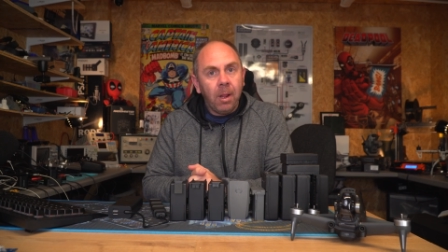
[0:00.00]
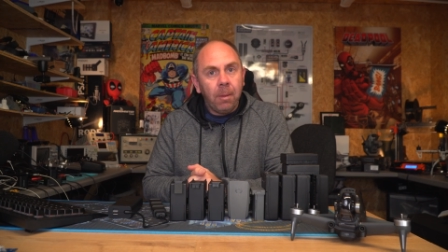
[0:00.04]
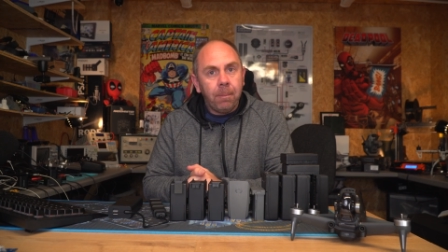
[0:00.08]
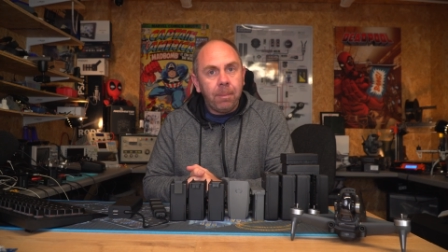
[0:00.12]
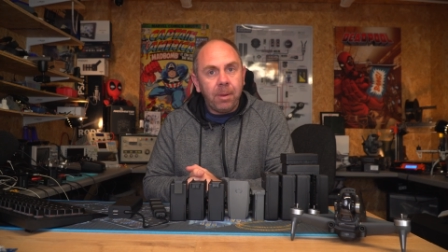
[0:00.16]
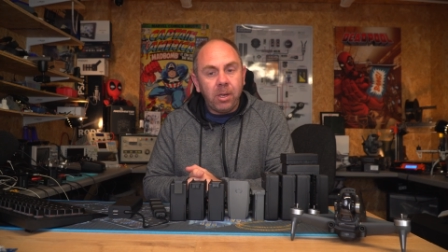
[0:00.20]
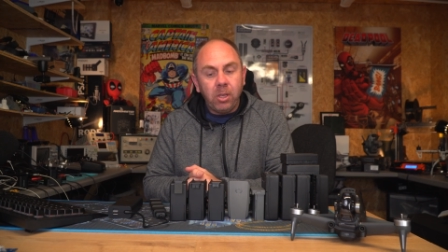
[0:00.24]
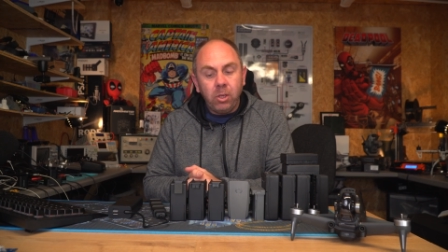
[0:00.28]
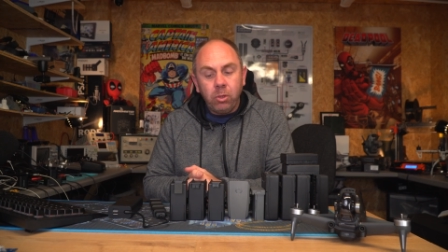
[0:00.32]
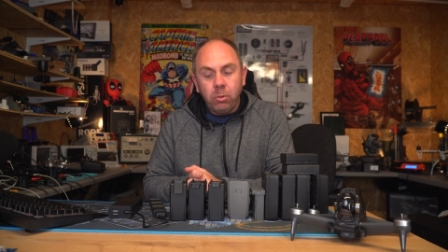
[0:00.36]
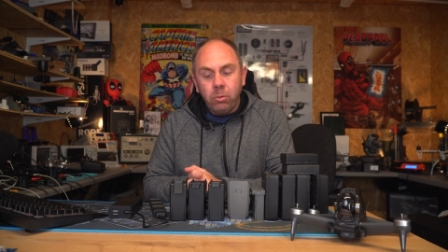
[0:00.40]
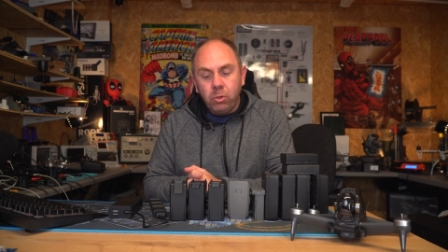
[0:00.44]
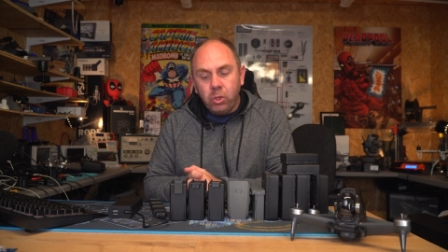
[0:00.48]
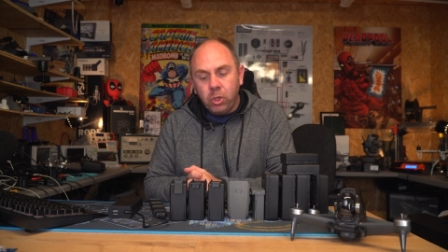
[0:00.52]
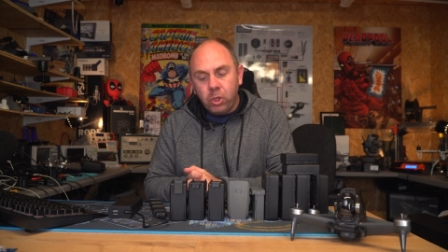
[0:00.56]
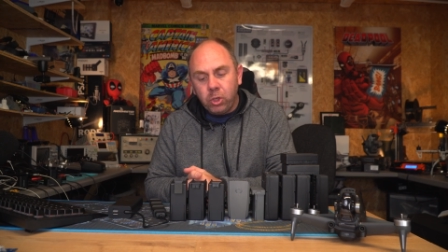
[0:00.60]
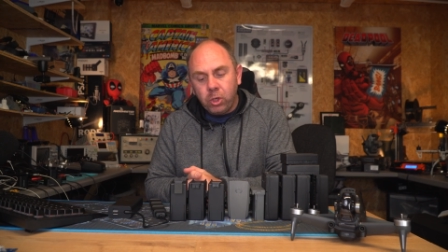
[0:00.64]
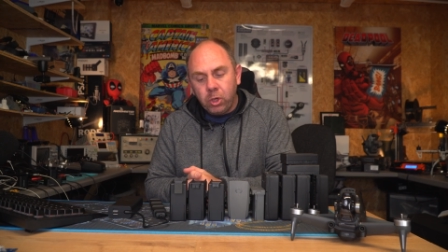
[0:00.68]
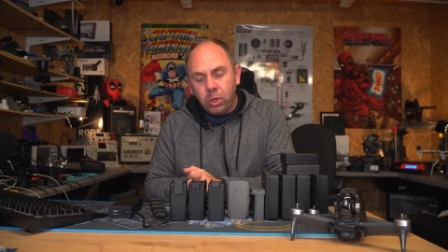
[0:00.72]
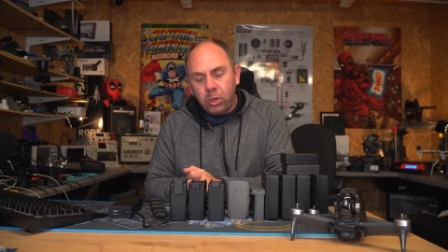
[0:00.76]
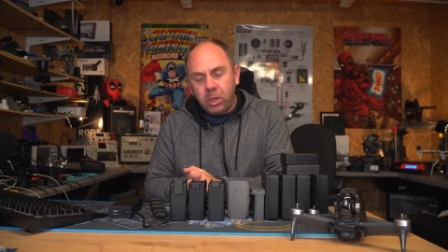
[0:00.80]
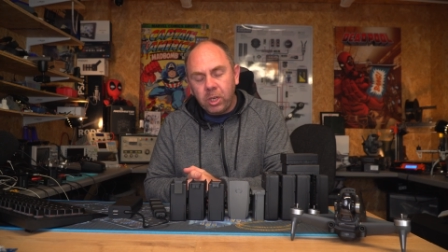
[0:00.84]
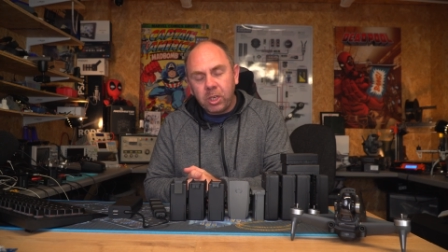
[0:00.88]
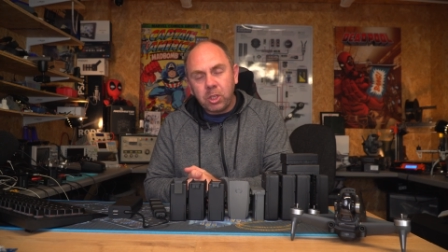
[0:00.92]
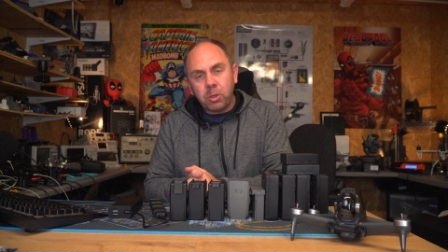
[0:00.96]
but you
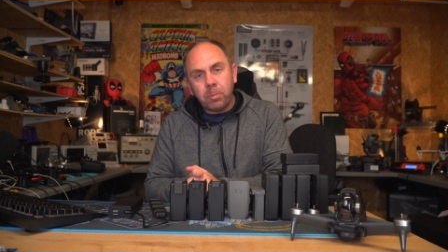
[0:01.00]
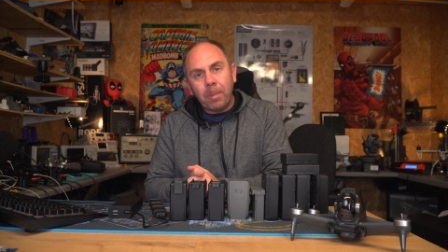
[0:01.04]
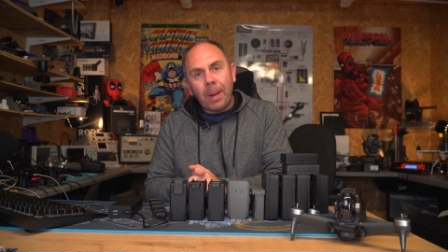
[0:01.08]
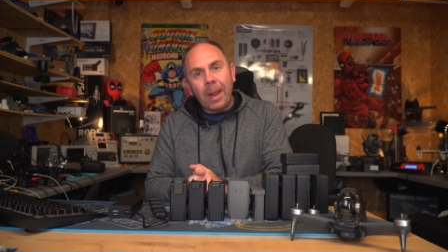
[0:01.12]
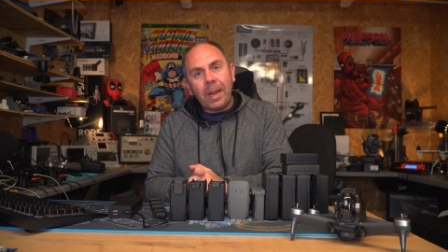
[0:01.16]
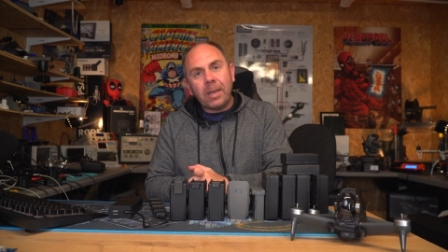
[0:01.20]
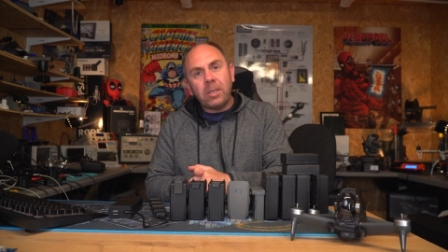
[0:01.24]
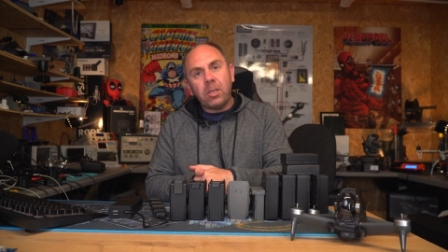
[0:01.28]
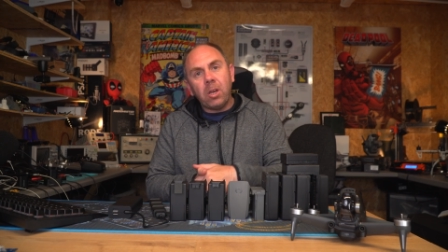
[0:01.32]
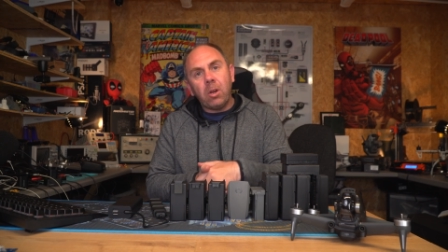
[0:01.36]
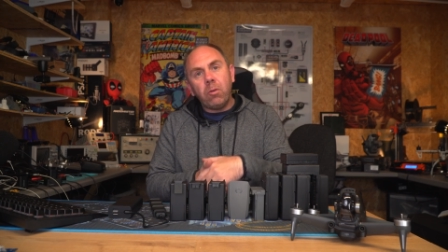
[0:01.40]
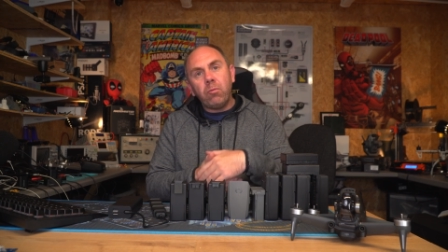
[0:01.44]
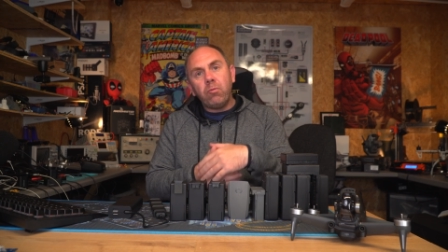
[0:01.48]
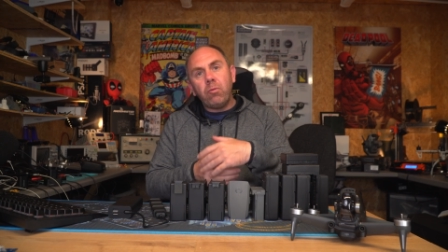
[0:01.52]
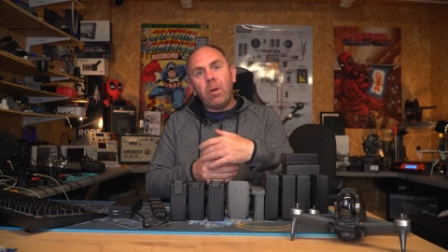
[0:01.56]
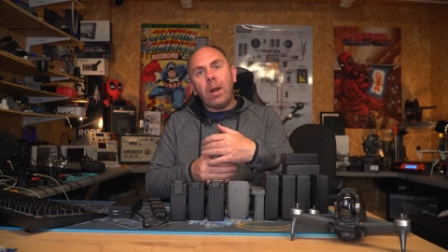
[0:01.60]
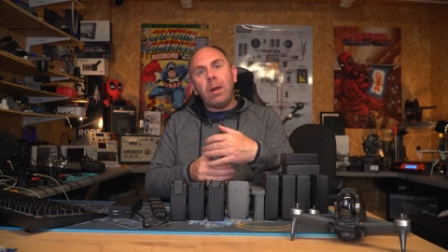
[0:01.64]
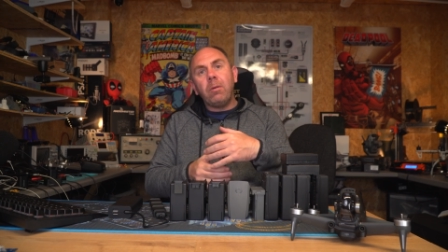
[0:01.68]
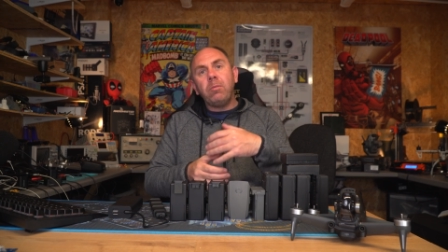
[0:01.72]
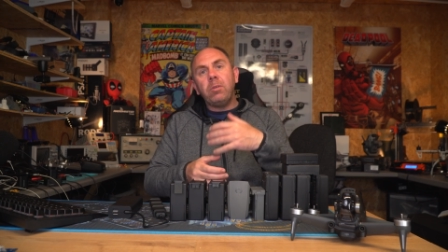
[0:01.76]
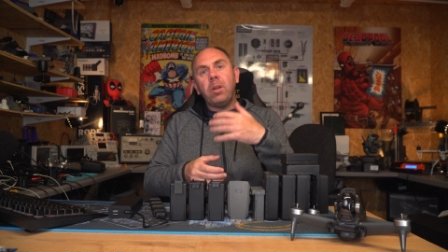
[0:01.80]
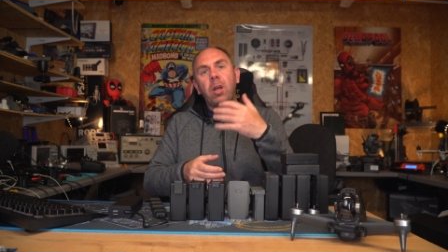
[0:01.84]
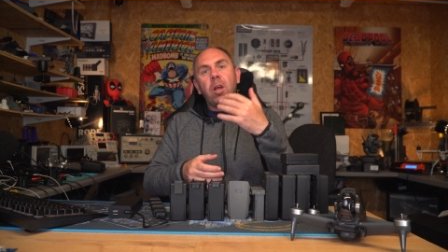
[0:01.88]
should expect around